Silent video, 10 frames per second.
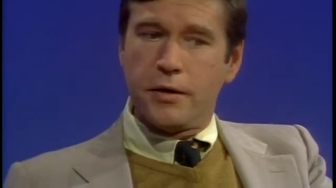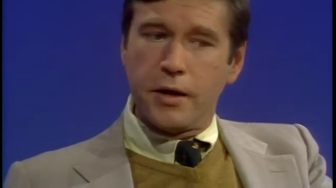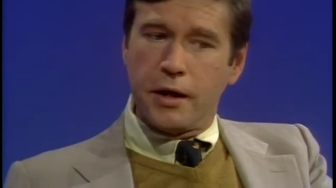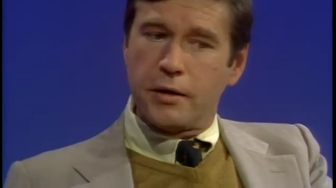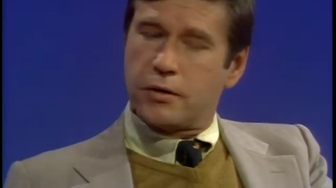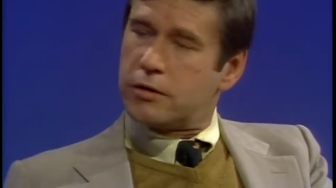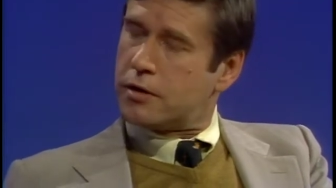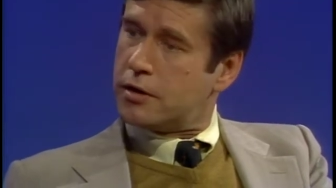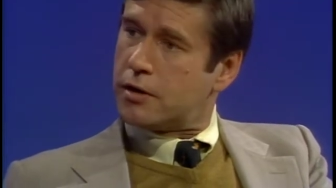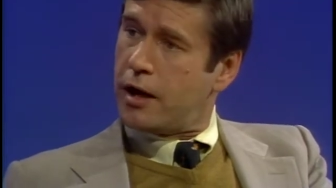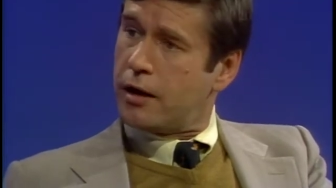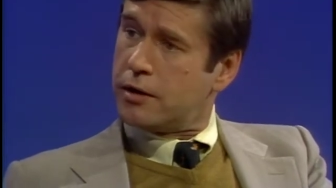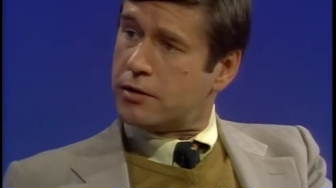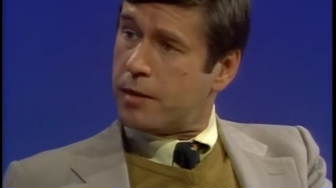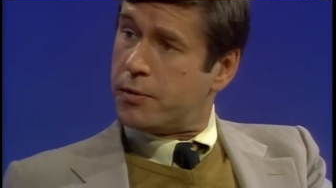the it's
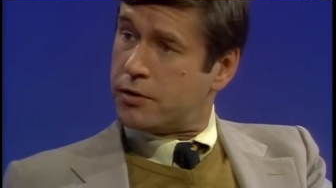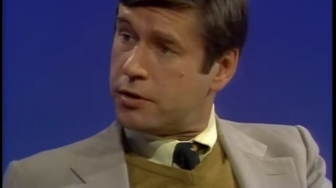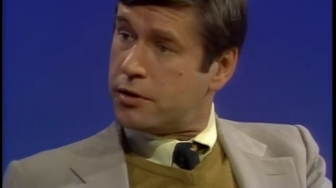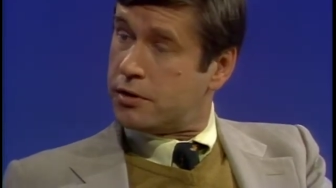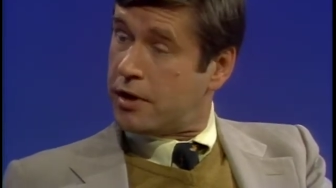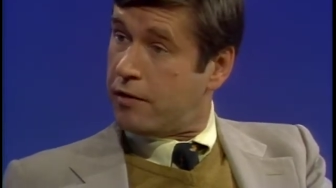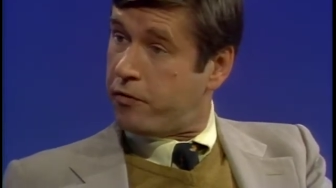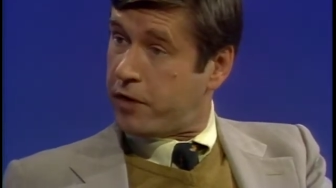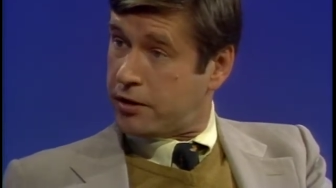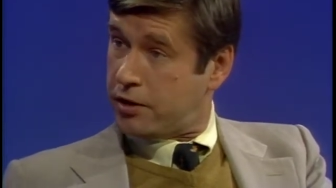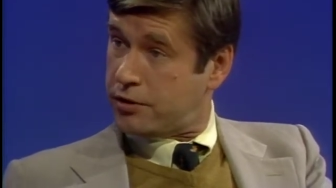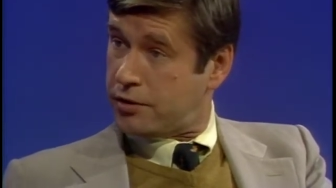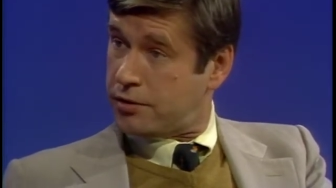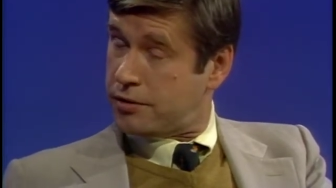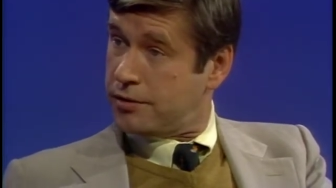entirely supposititious and
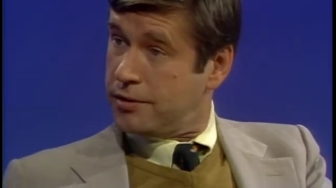fictitious